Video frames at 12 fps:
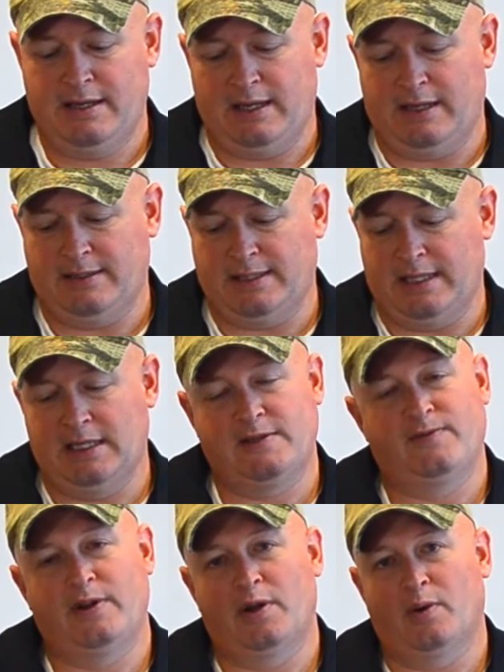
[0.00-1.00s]
In today's
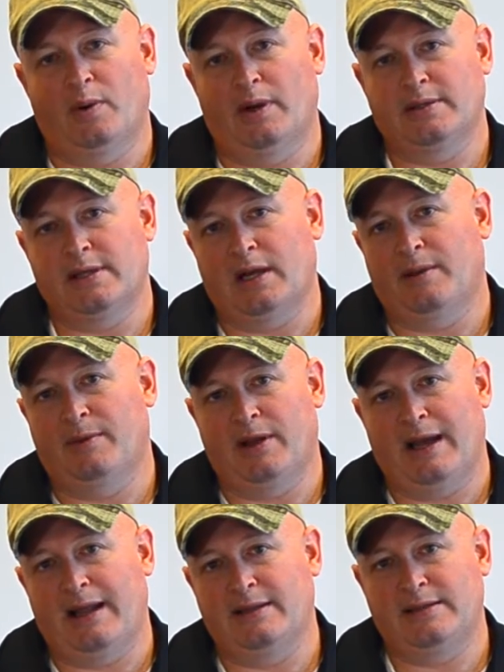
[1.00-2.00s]
video we're going to talk
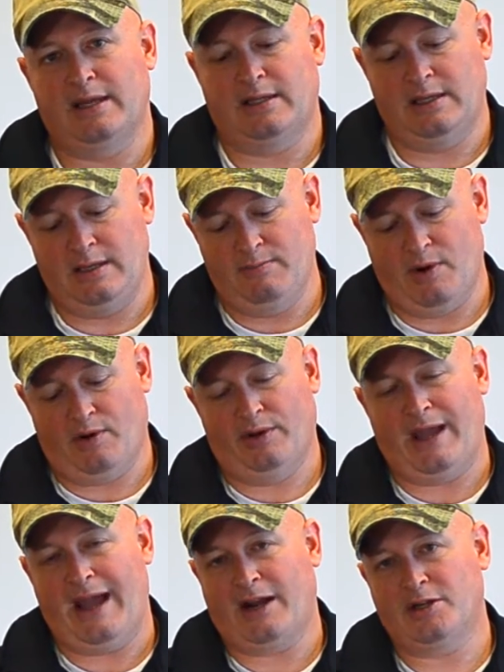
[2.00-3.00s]
about how to take the
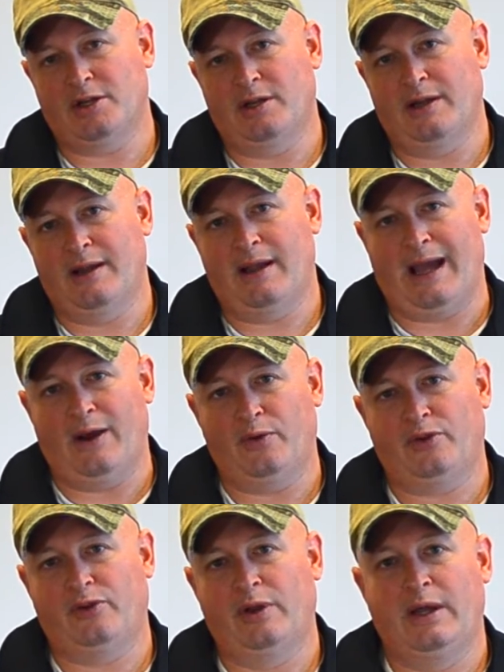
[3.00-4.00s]
barreled action
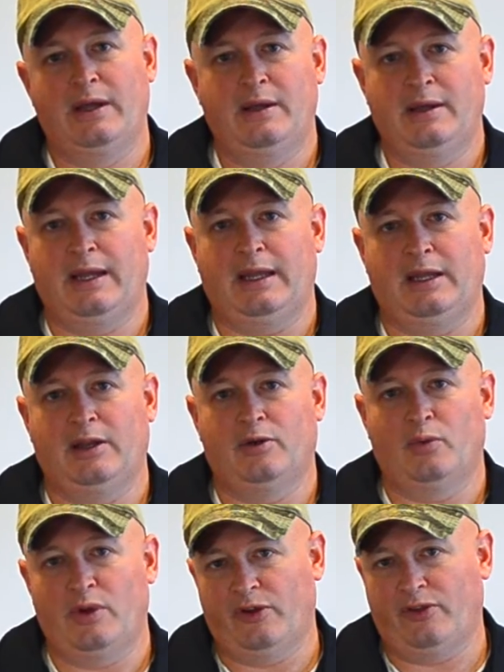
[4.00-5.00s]
out
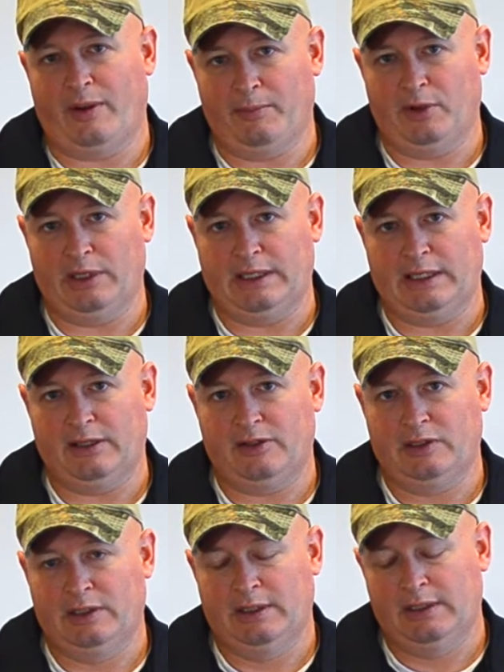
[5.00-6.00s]
and reassembling it.